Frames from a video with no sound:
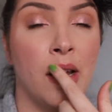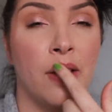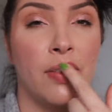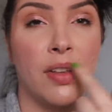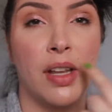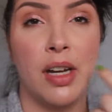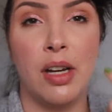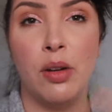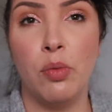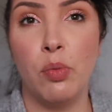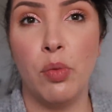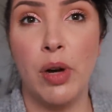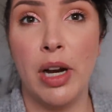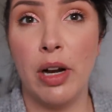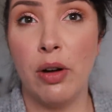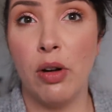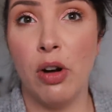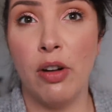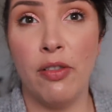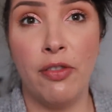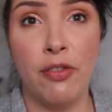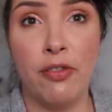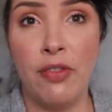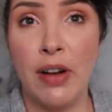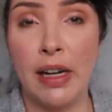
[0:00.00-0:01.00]
They didn't wear
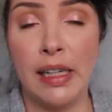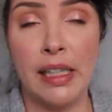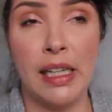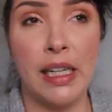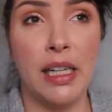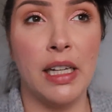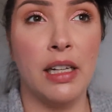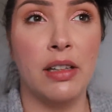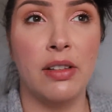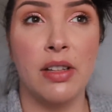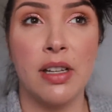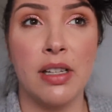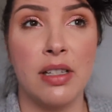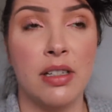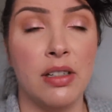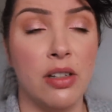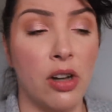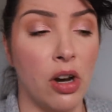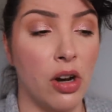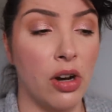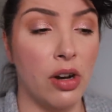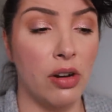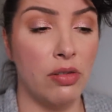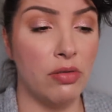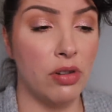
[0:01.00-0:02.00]
off funny. There's
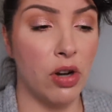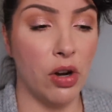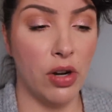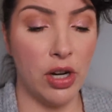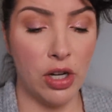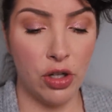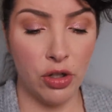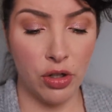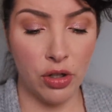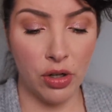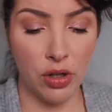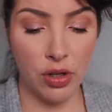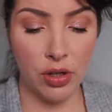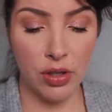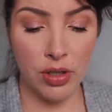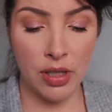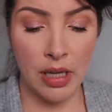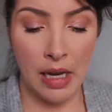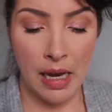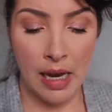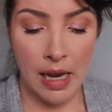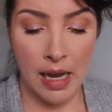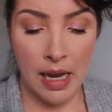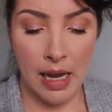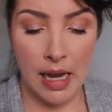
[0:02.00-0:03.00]
no issues.
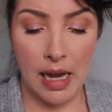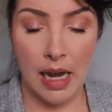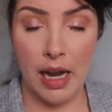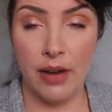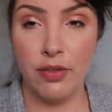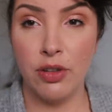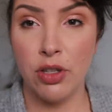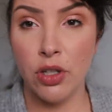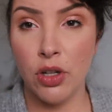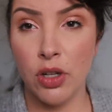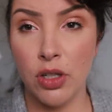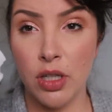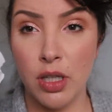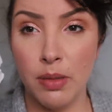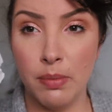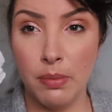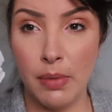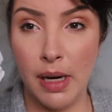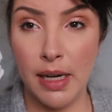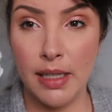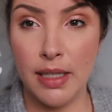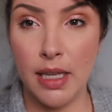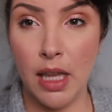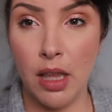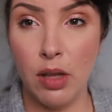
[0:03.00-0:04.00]
I've just got some
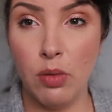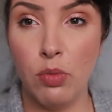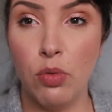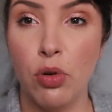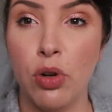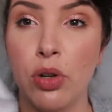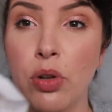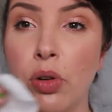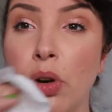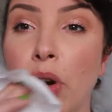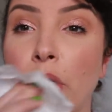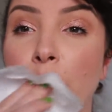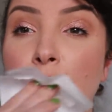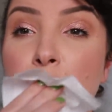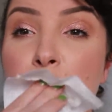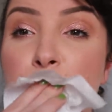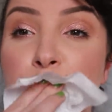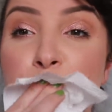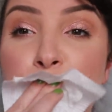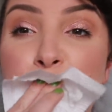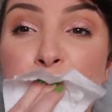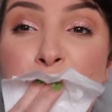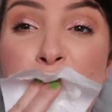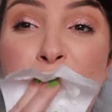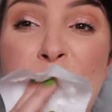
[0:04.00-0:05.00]
micellar water on a
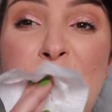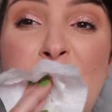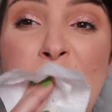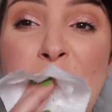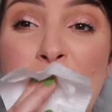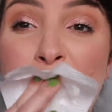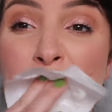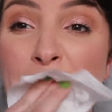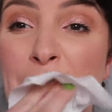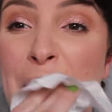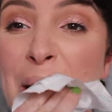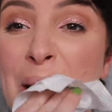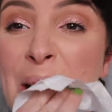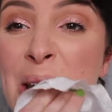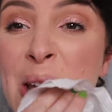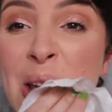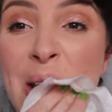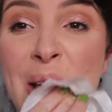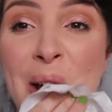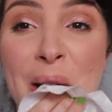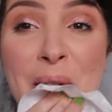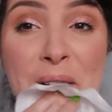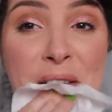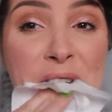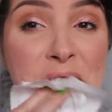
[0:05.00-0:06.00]
tissue, so
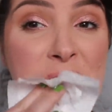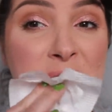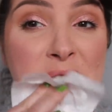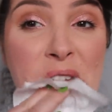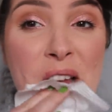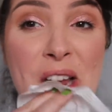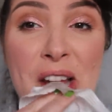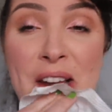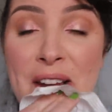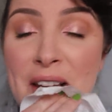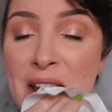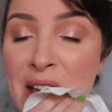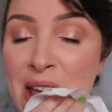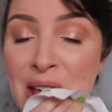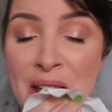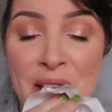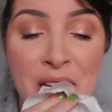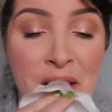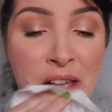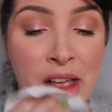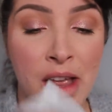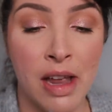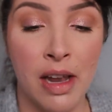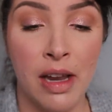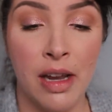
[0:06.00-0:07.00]
I'm gonna see
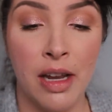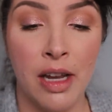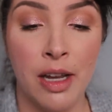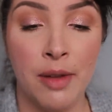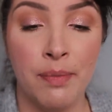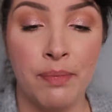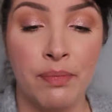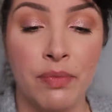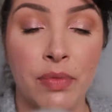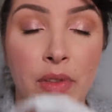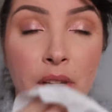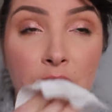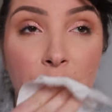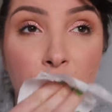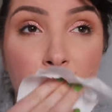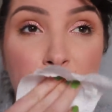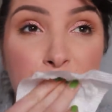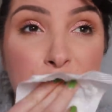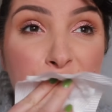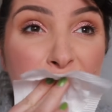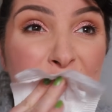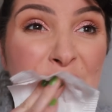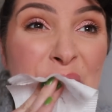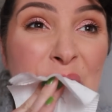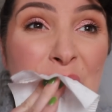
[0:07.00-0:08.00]
if there's
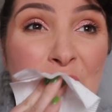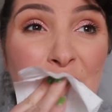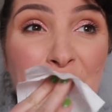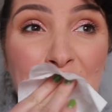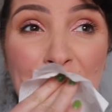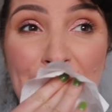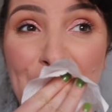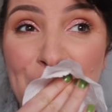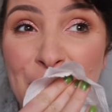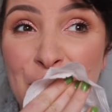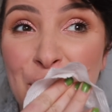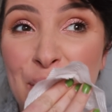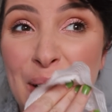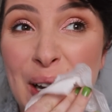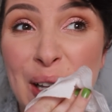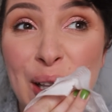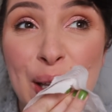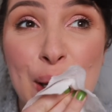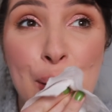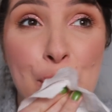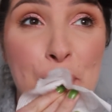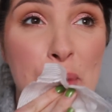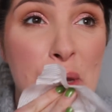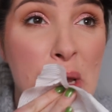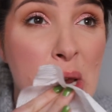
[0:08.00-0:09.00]
anything left on my
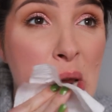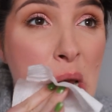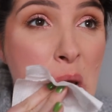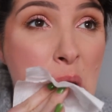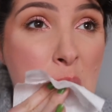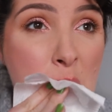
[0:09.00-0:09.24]
lips.